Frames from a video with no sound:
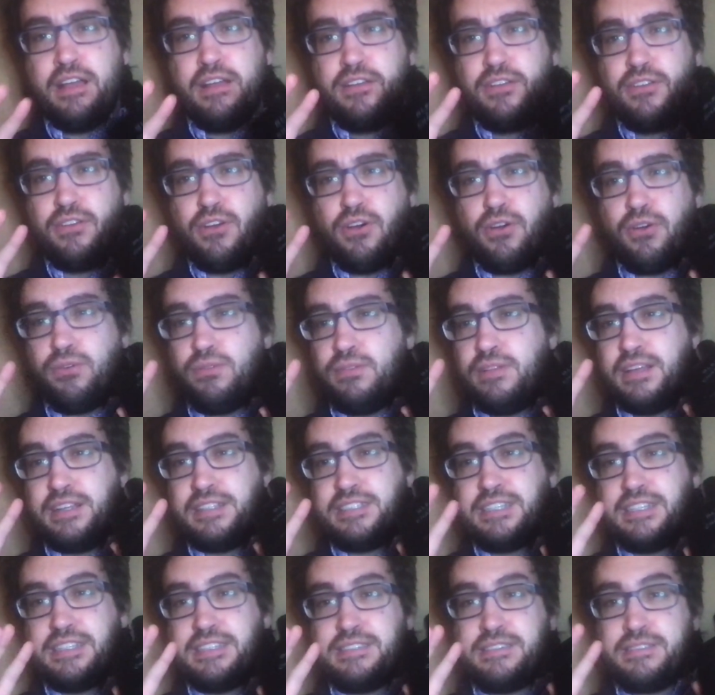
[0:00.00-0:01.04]

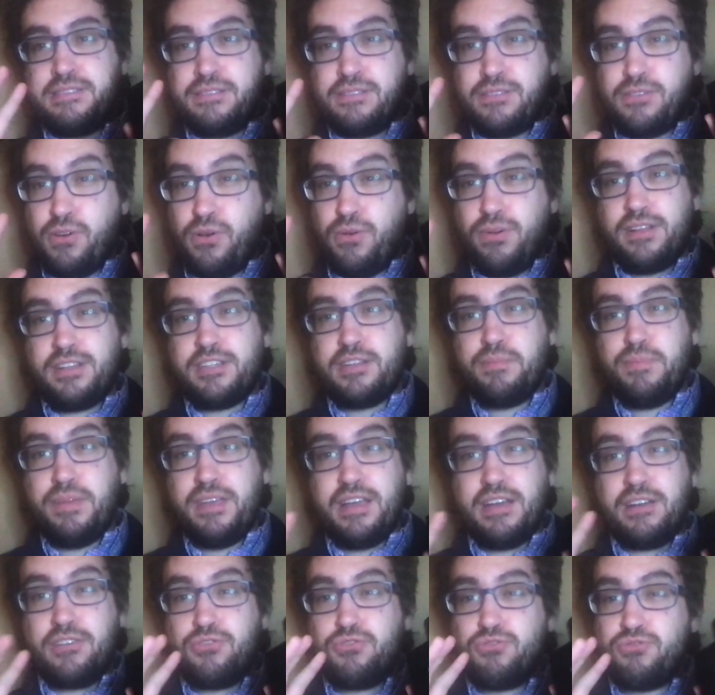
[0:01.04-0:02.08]
This is going to
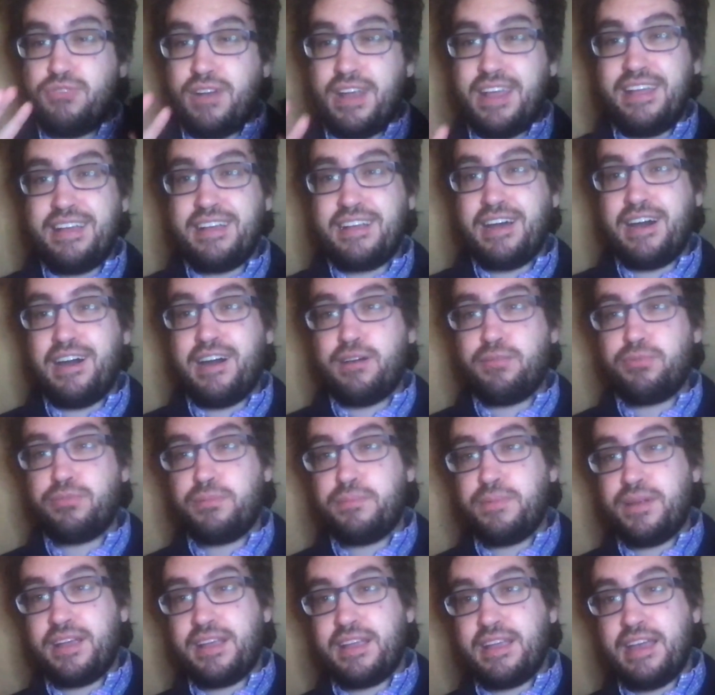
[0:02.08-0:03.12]
be a great
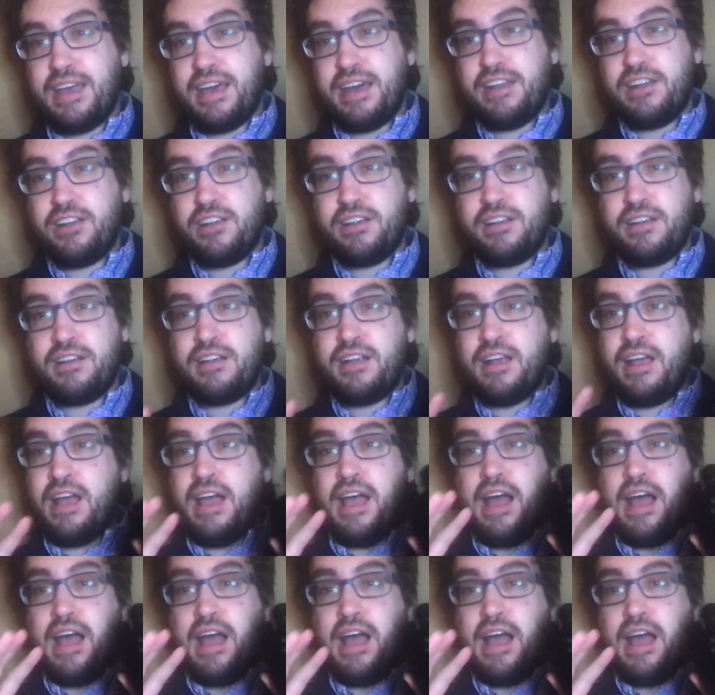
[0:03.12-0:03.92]
compliment getter.